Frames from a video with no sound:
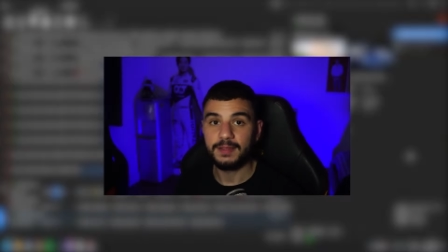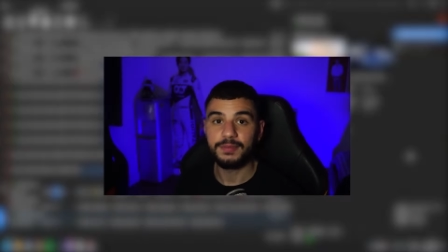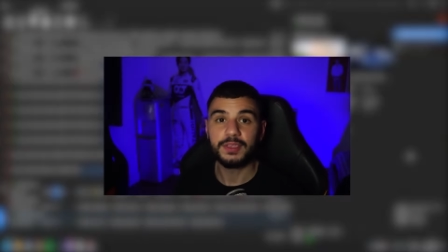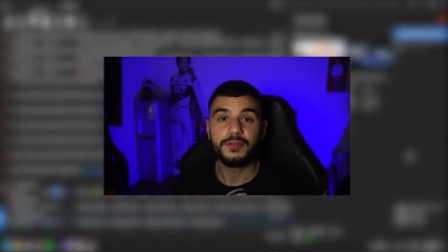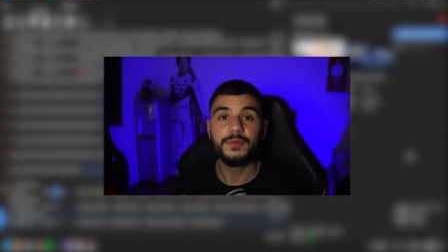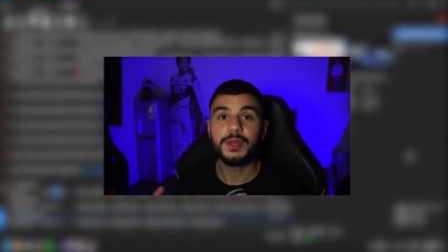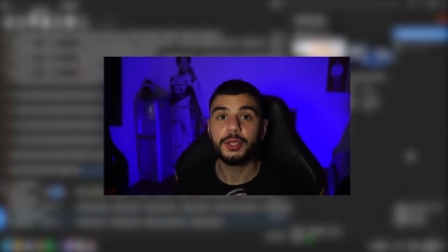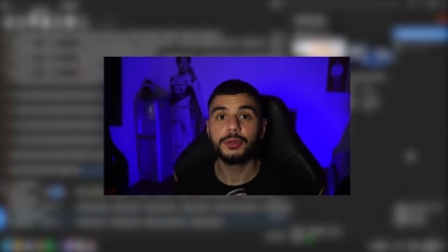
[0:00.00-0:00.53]
If
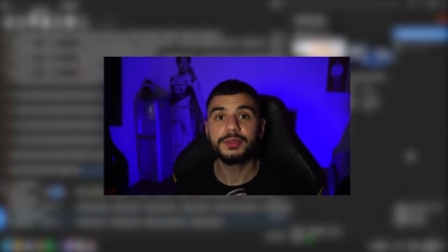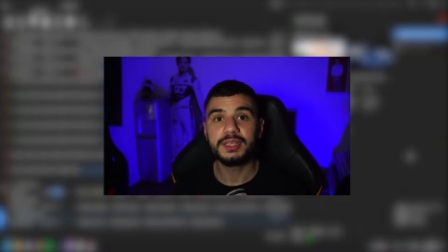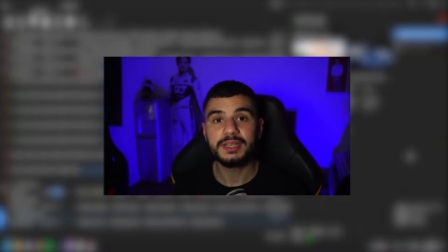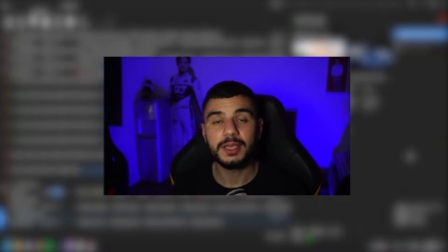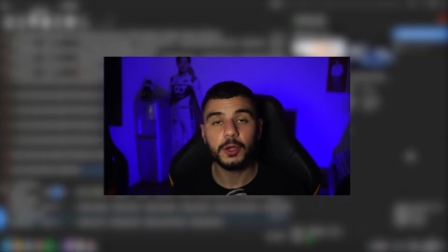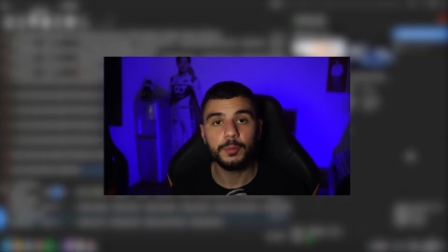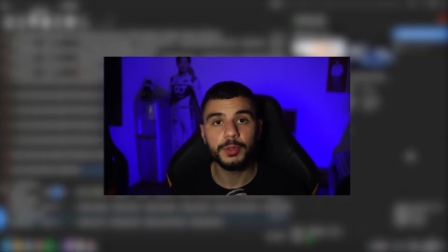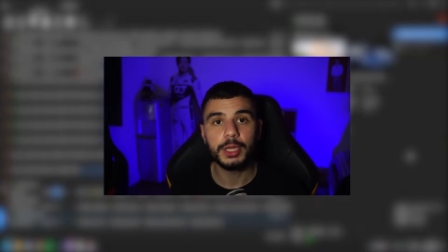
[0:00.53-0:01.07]
this video did
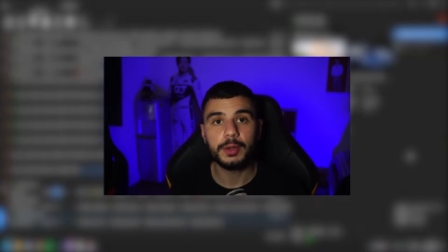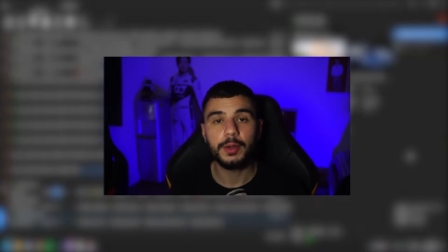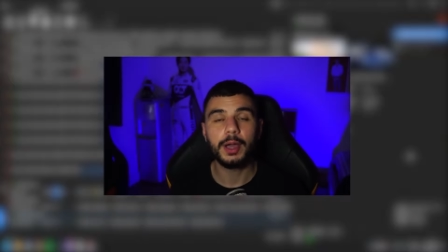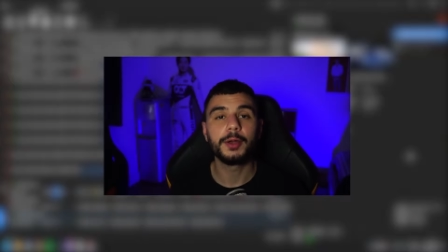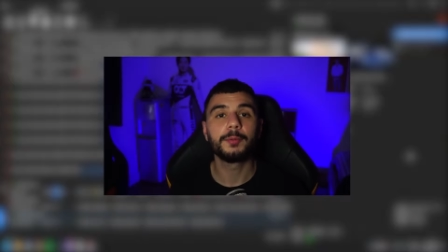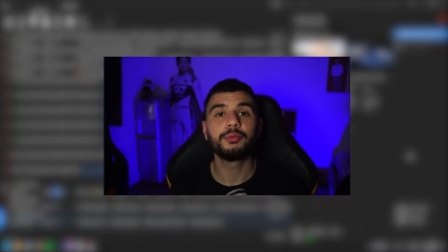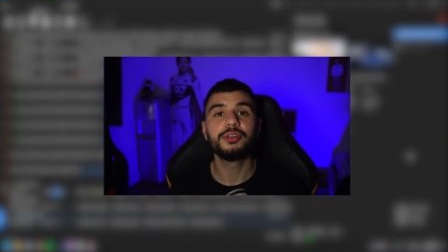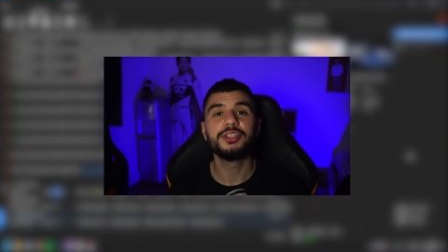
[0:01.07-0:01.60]
help you out,
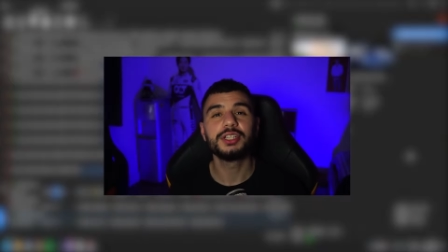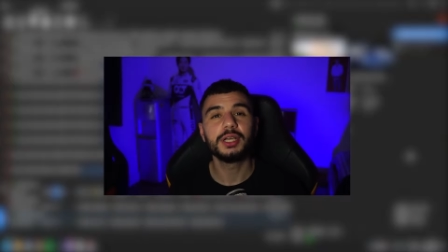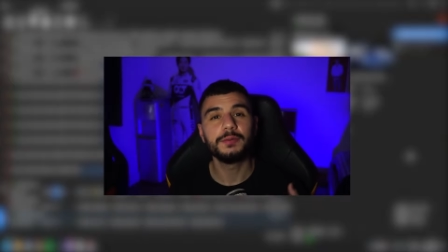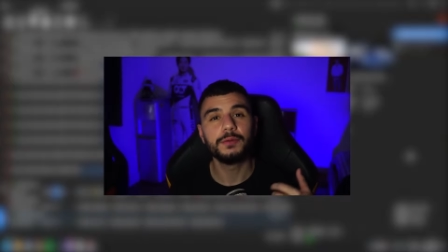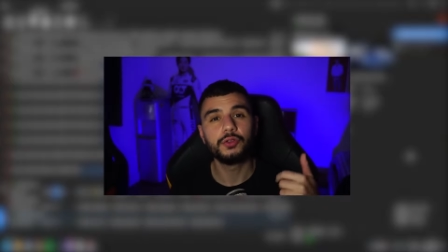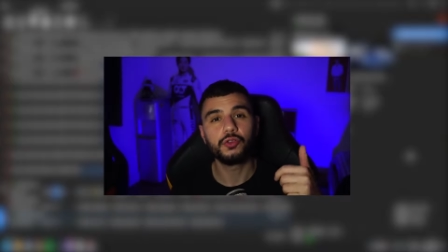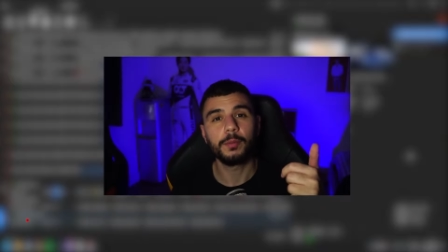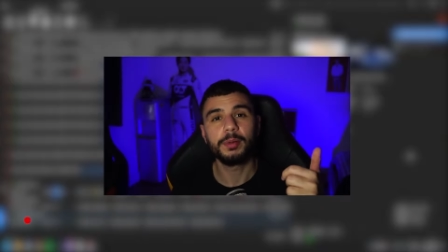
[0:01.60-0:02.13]
I'd appreciate if
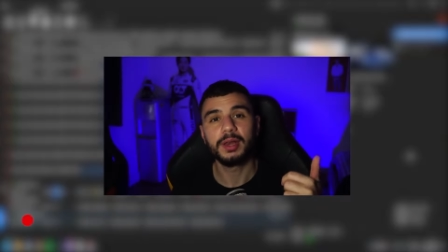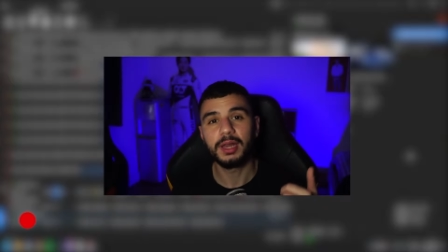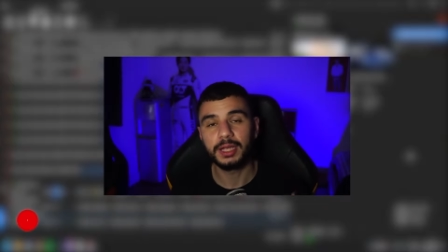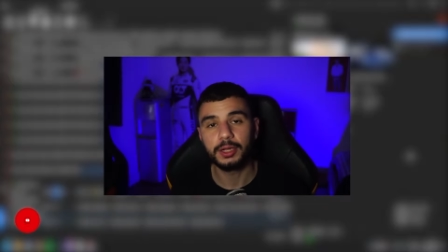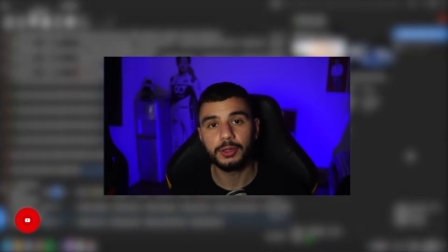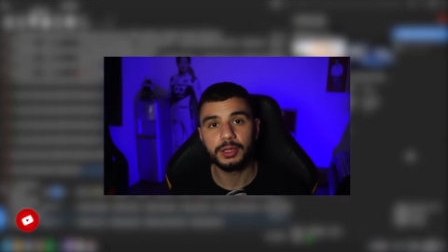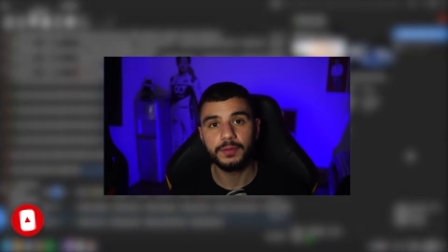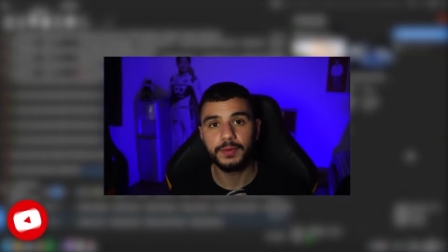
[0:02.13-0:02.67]
you drop a
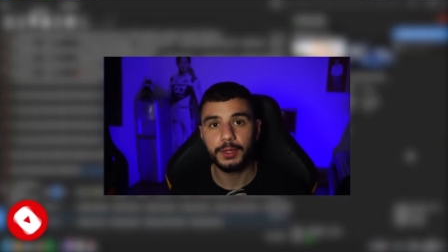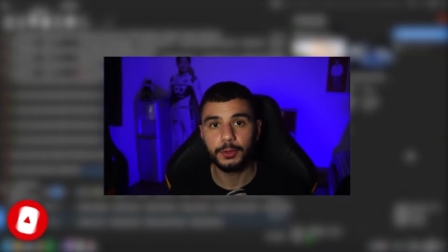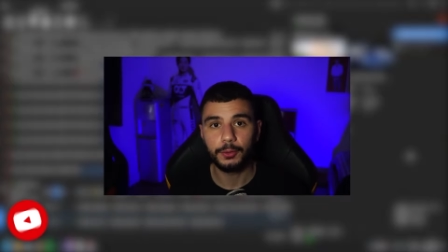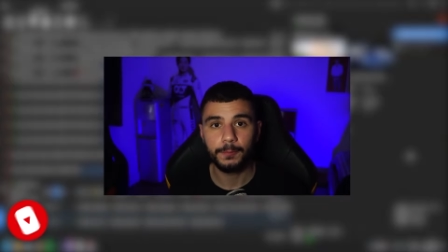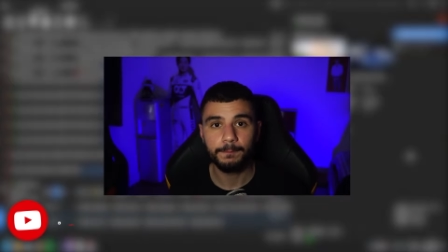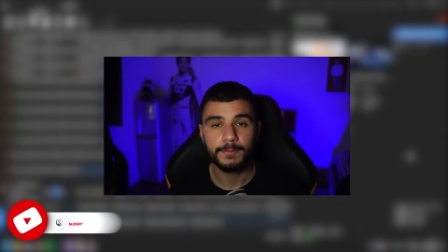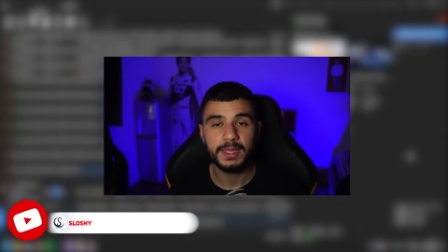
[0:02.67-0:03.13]
like on the video.